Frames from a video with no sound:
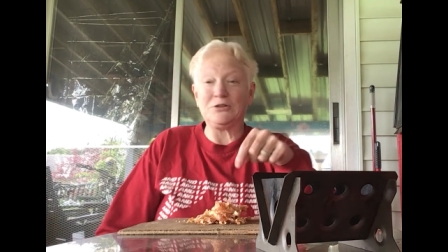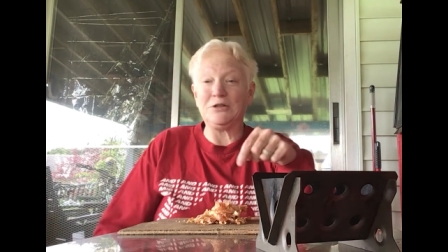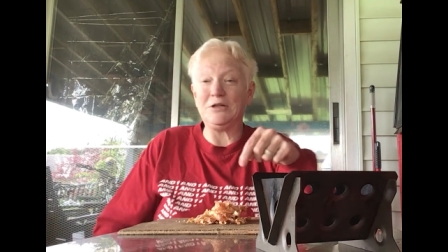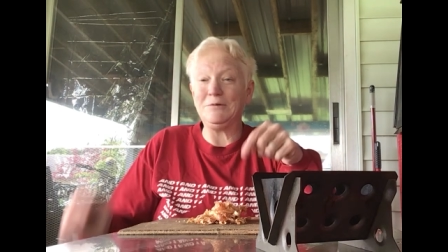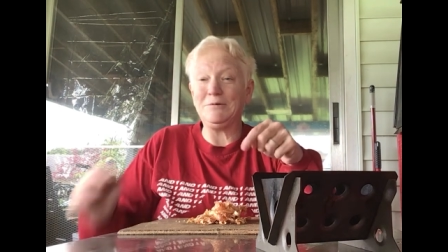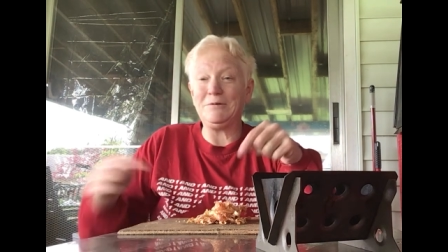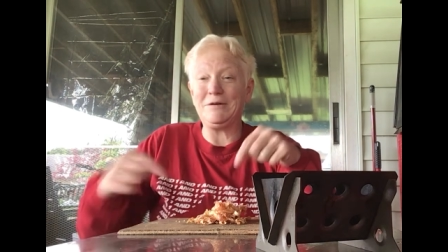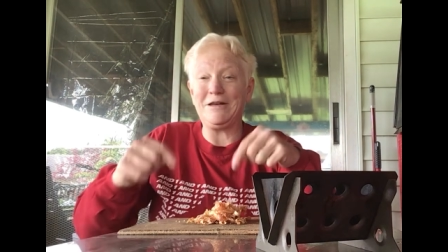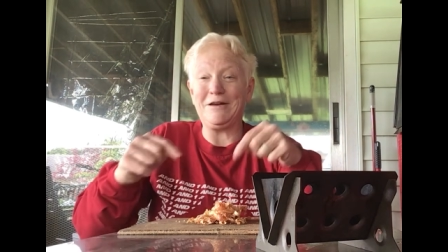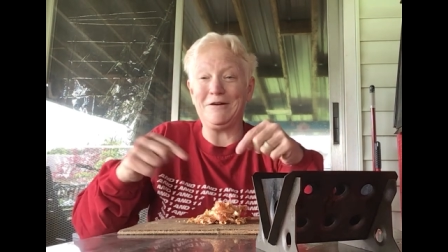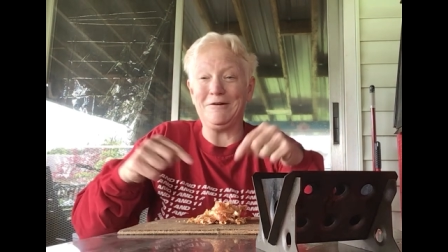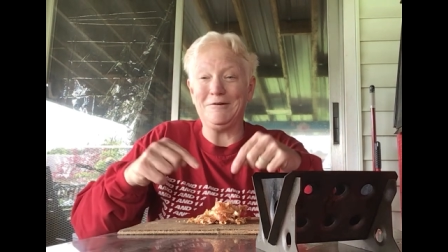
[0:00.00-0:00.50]
here
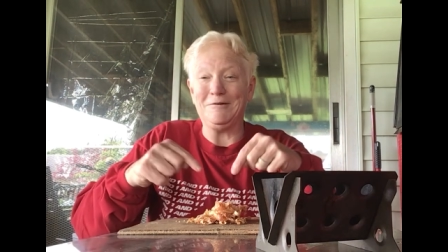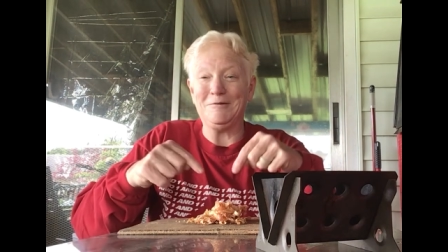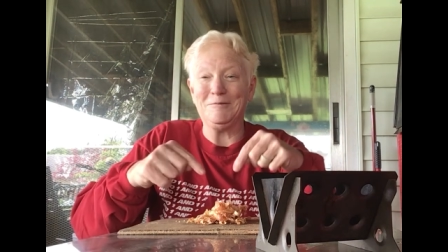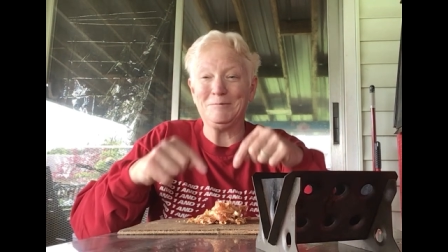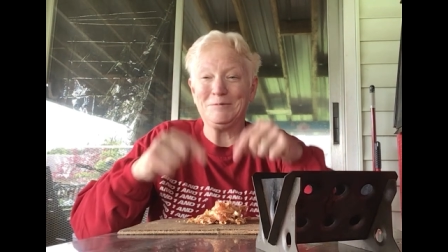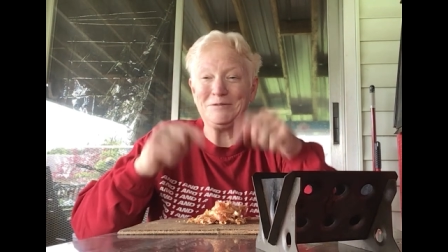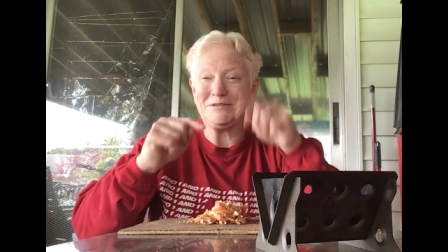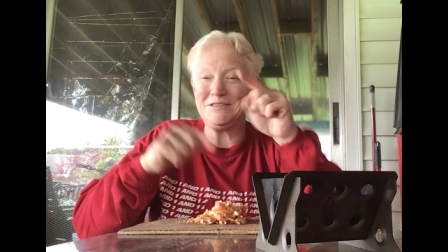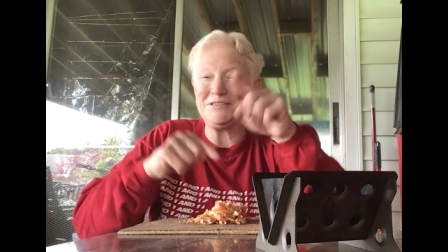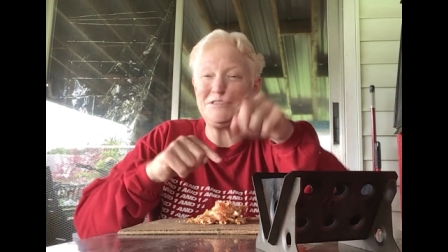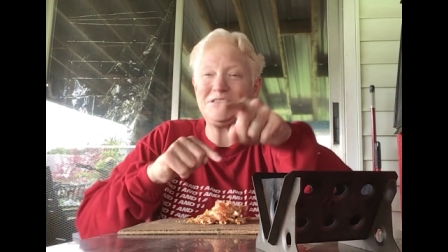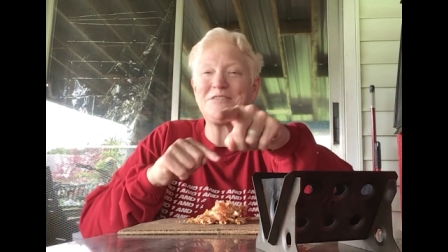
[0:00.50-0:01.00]
we go.
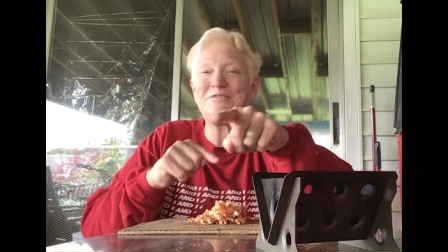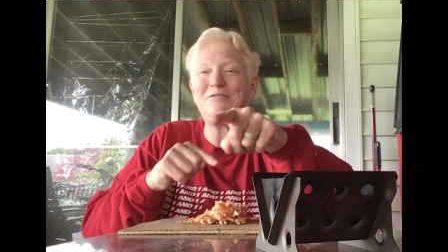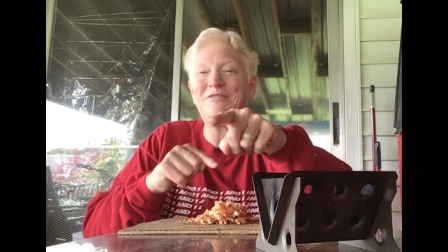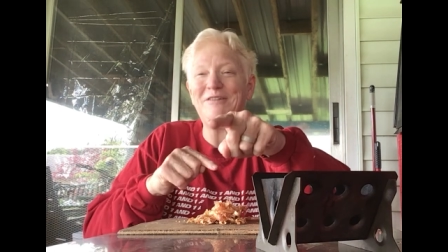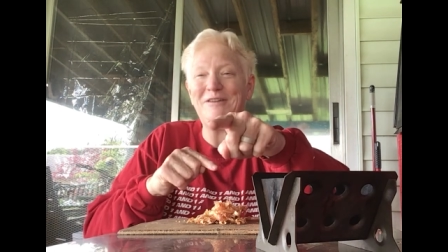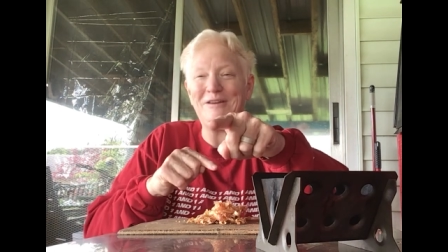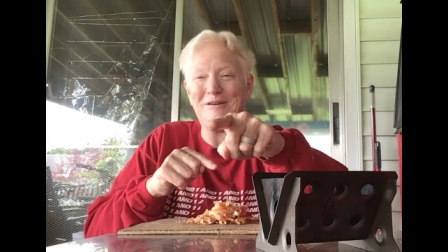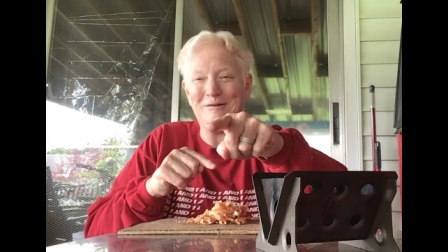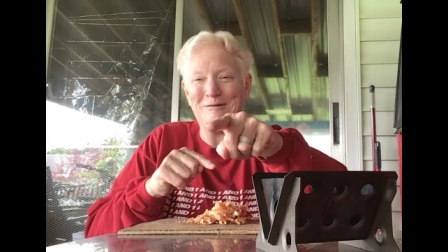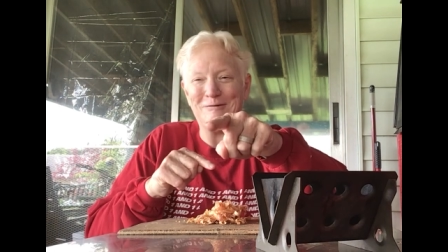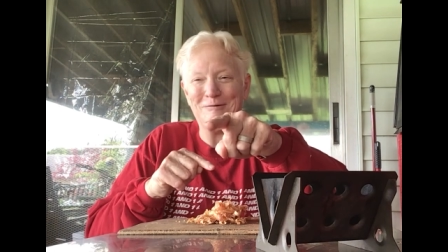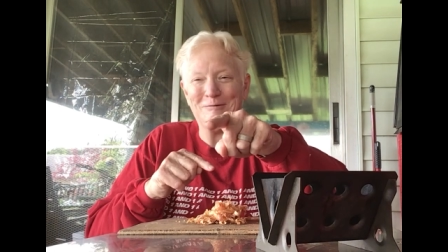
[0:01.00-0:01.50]
But this is for
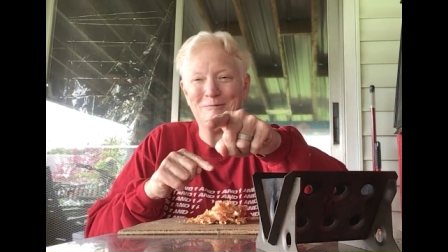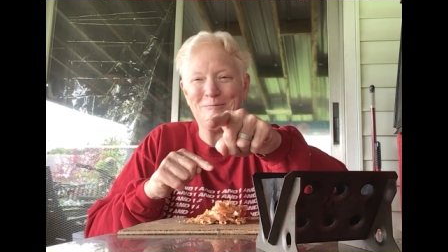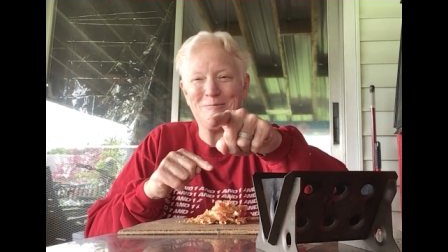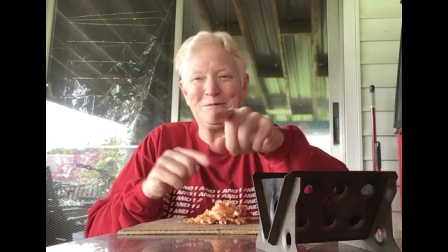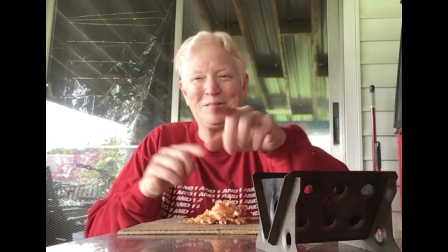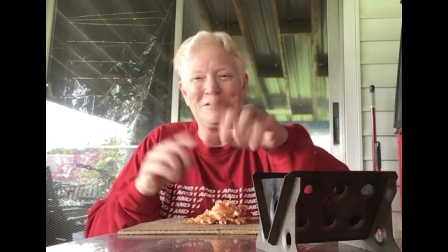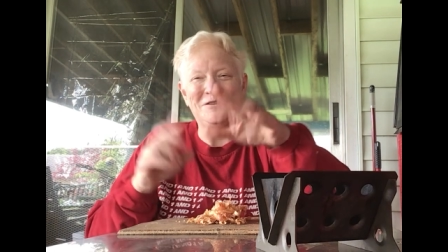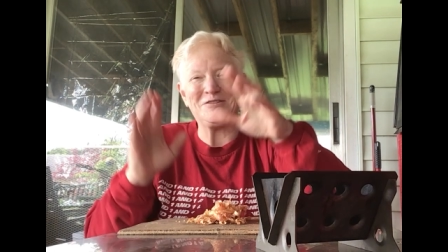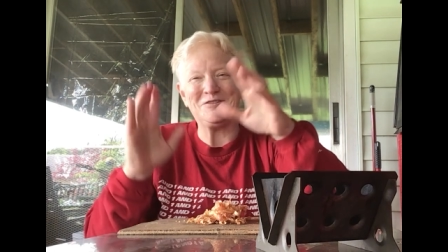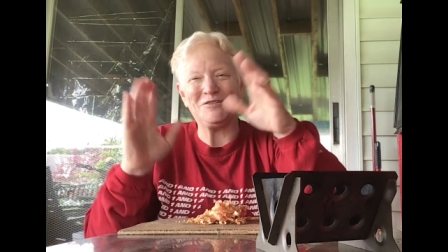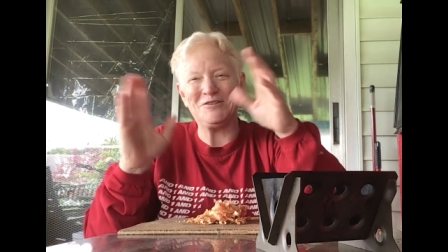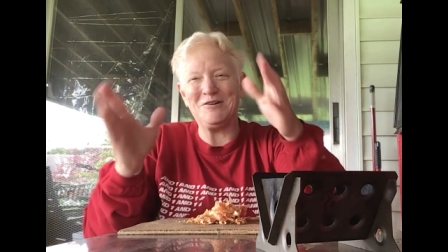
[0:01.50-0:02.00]
you,
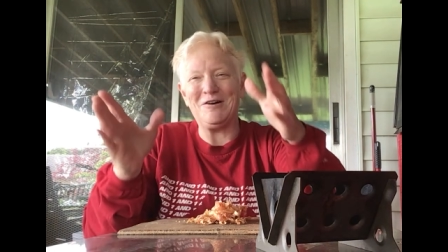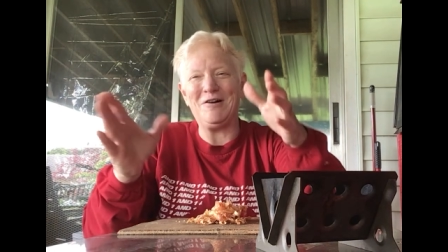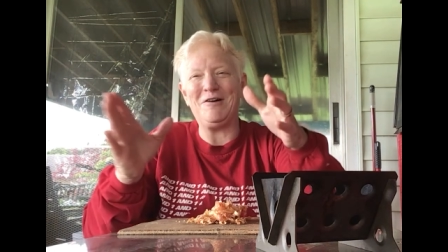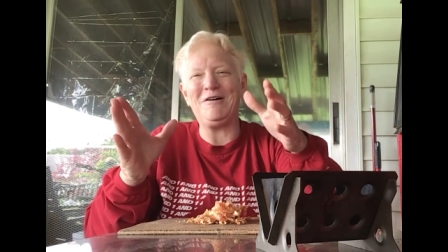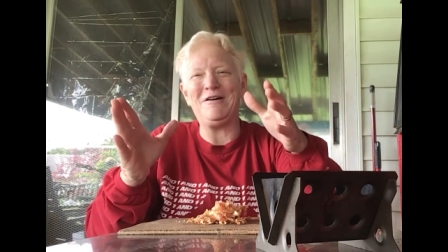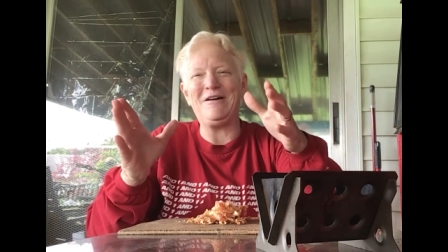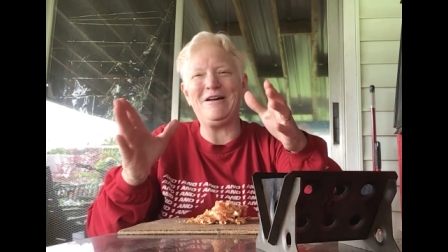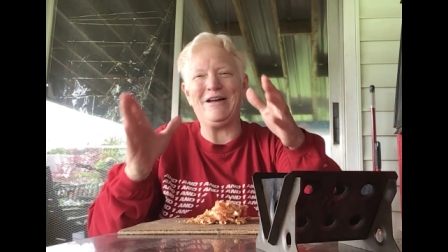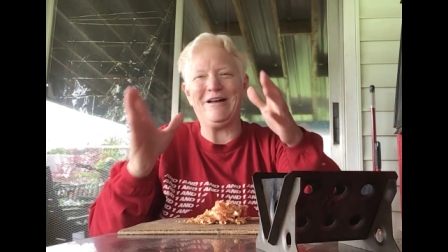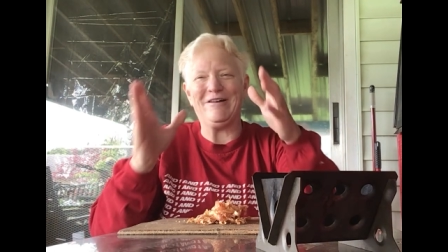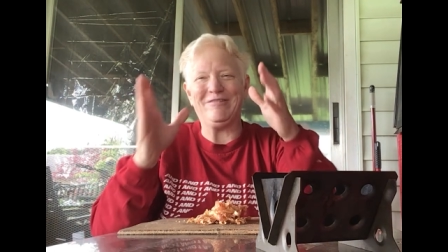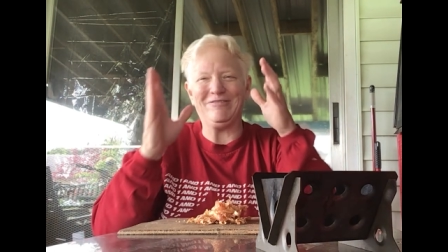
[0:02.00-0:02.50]
because
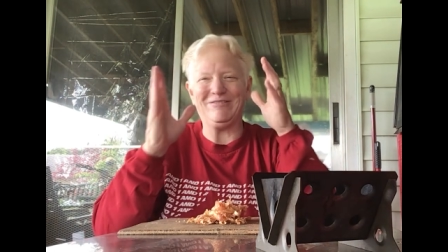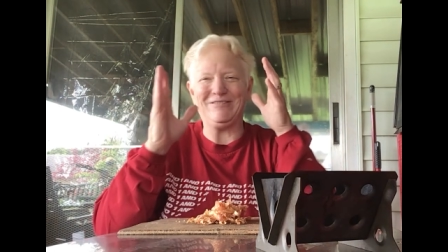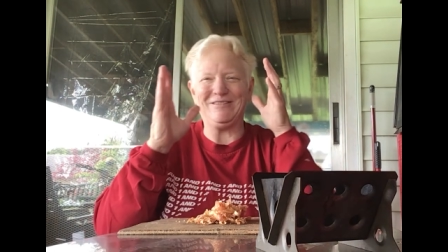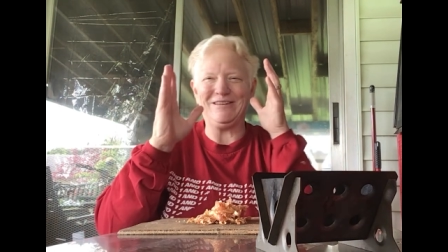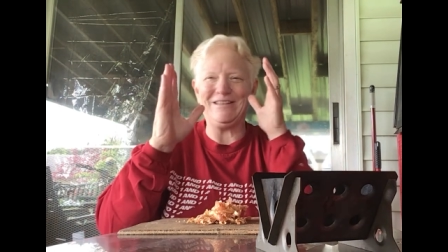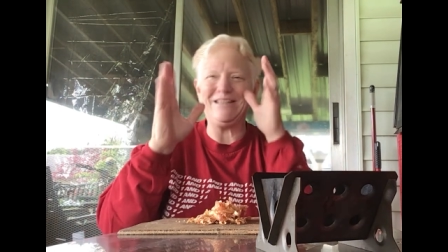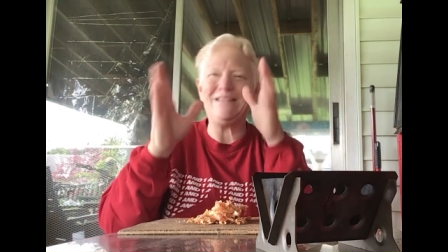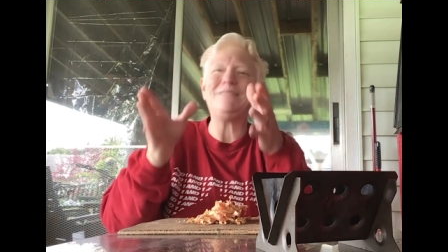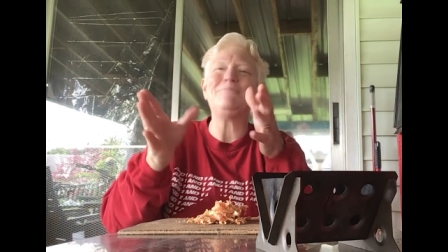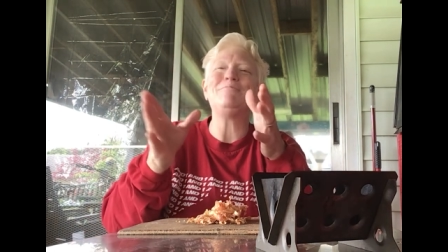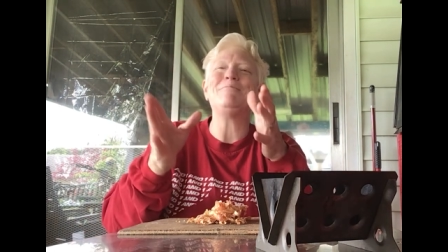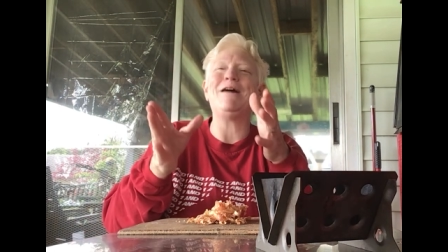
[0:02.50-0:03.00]
y'all have
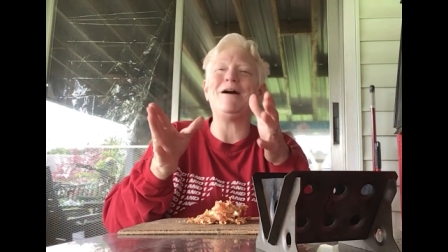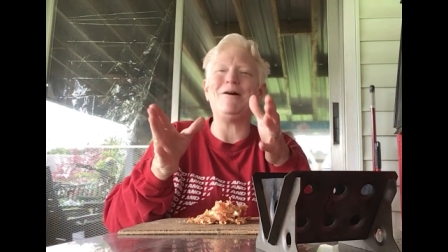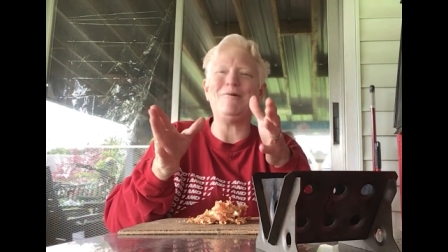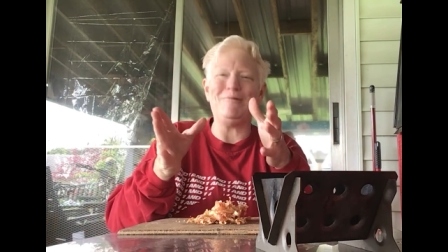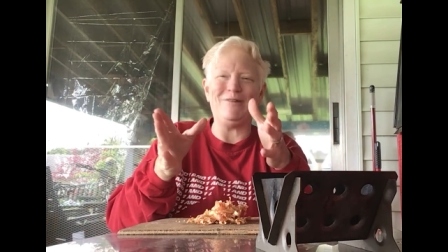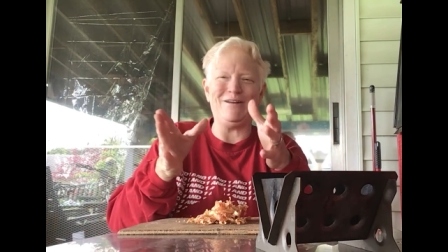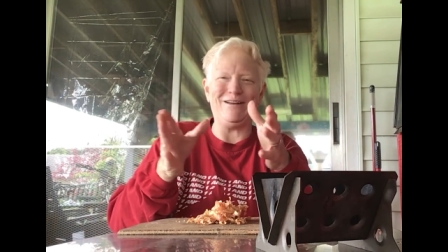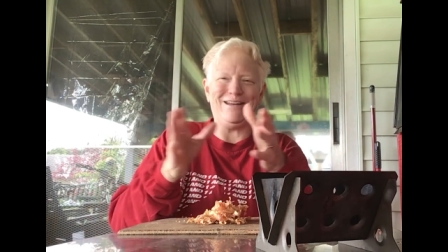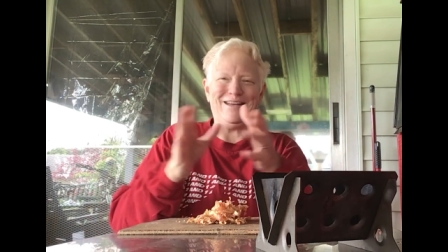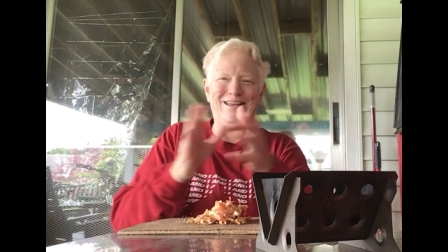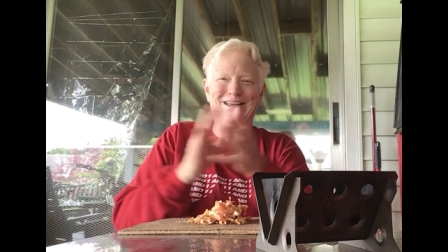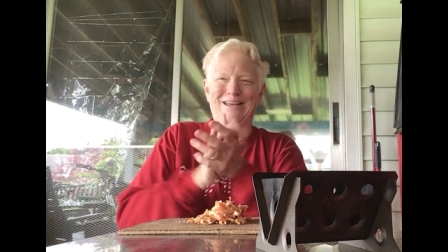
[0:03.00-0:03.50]
lit my
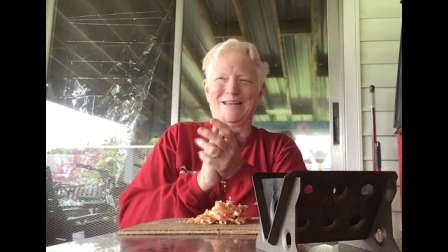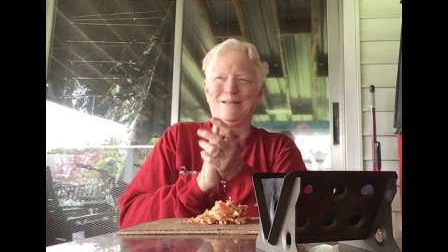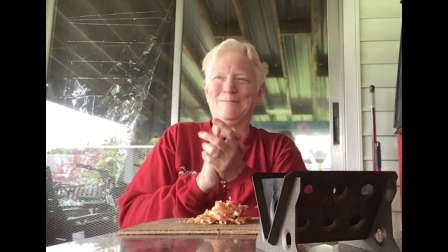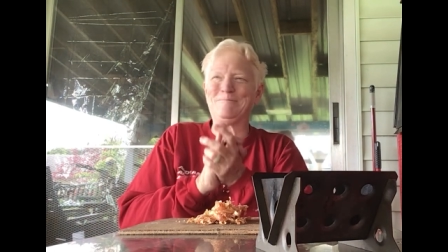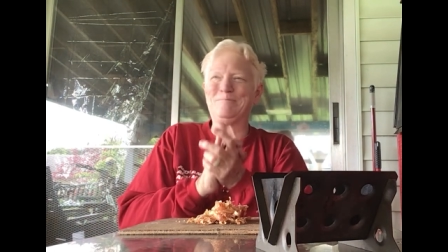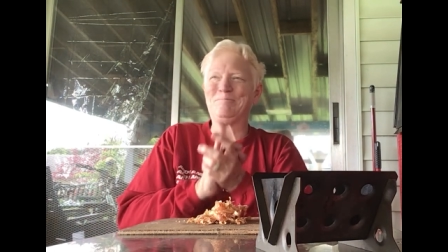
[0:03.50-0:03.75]
way.